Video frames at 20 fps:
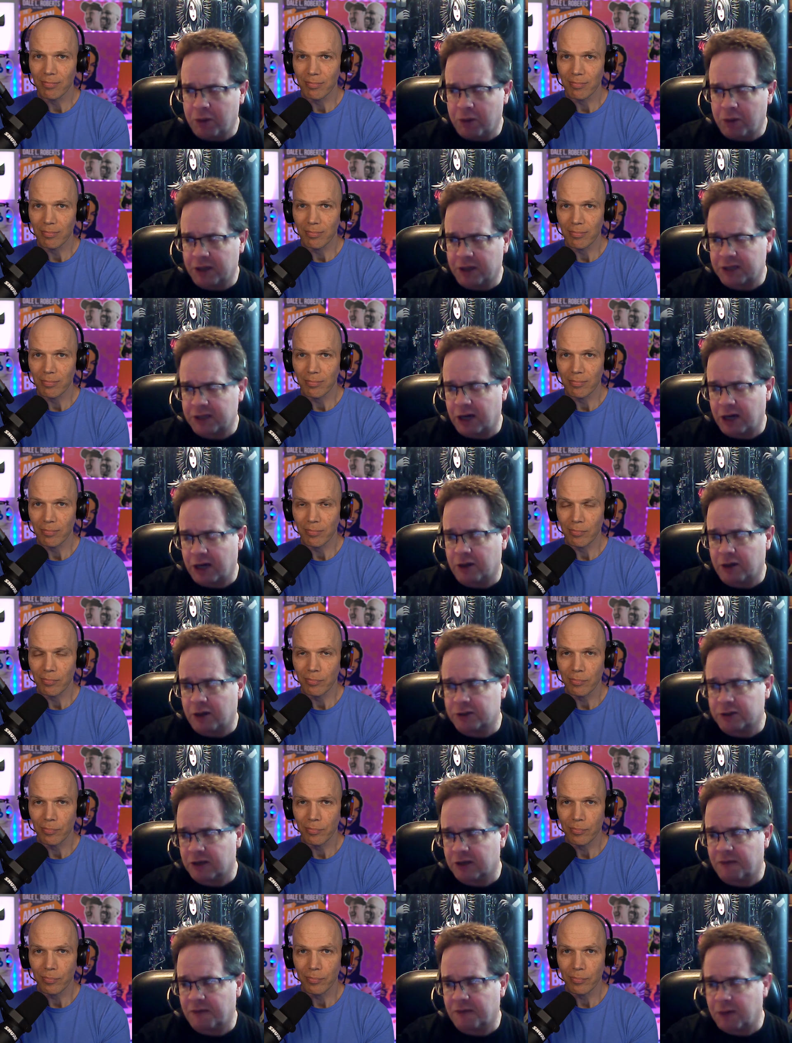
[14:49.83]
Speaker 1: Plus, I
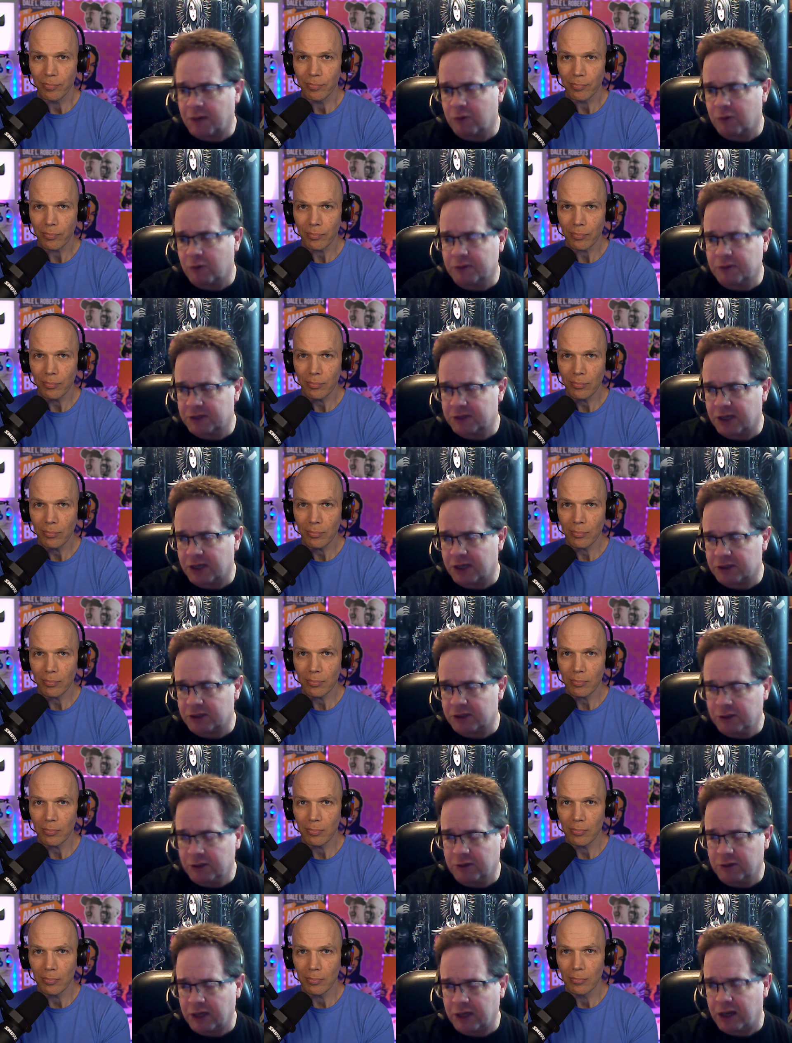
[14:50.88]
also have my website,
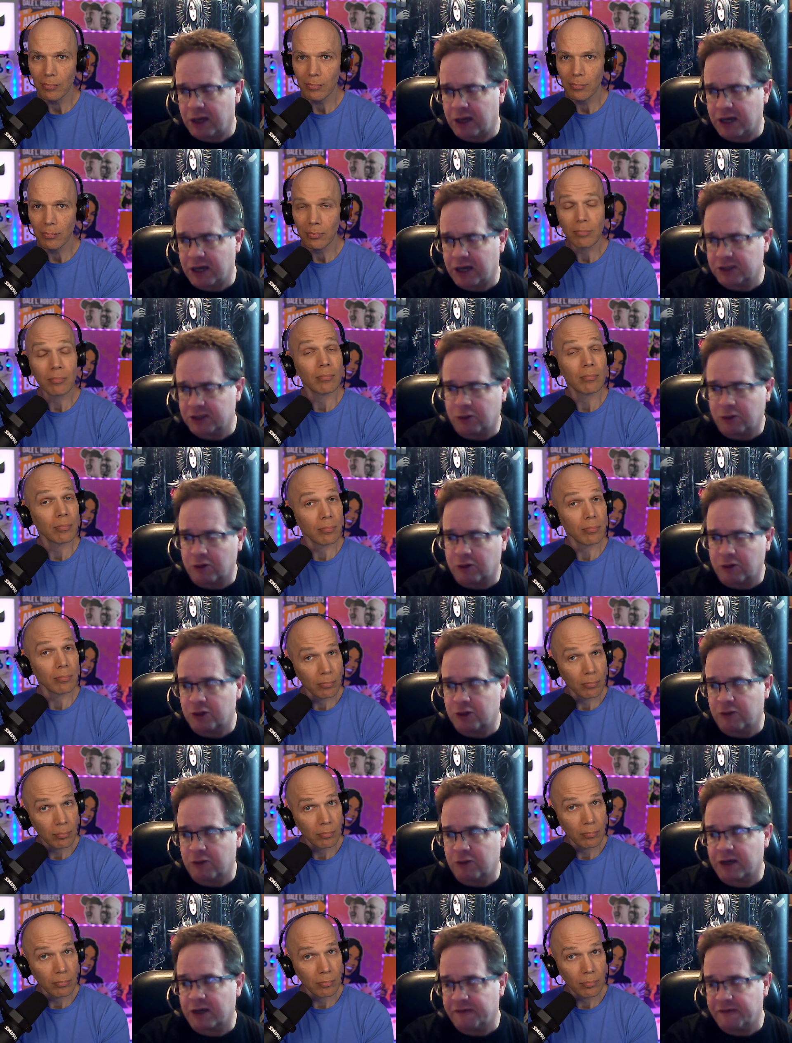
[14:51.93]
so you can actually order
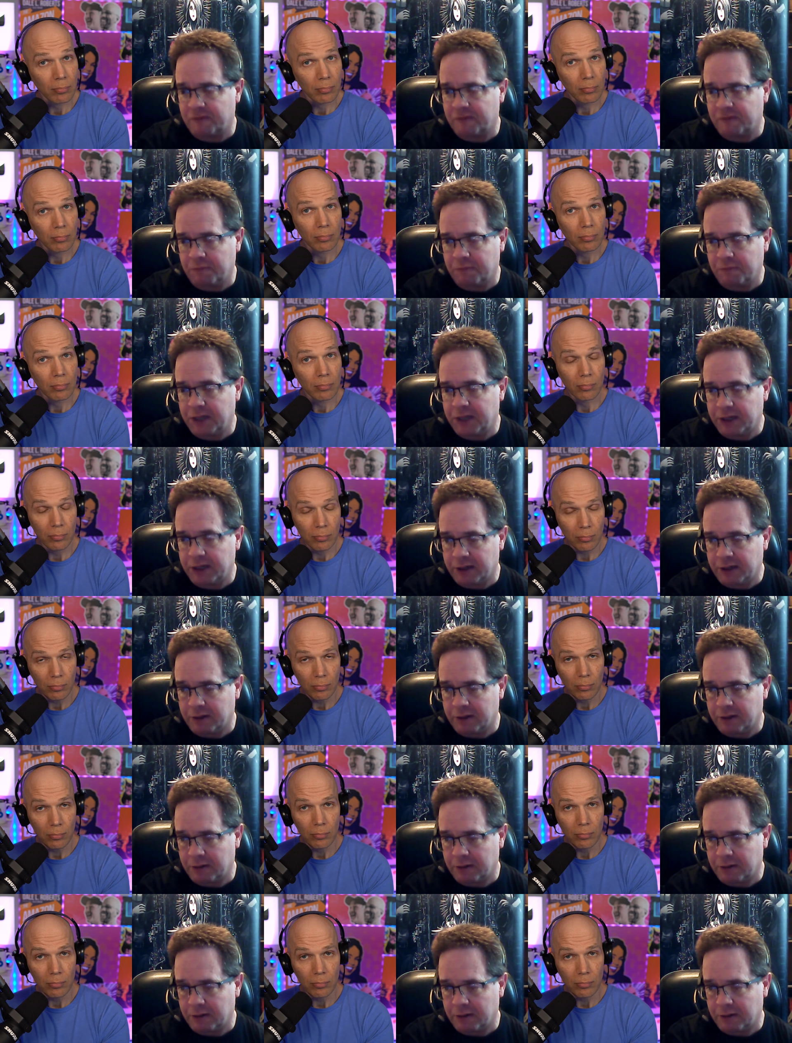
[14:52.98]
directly from me.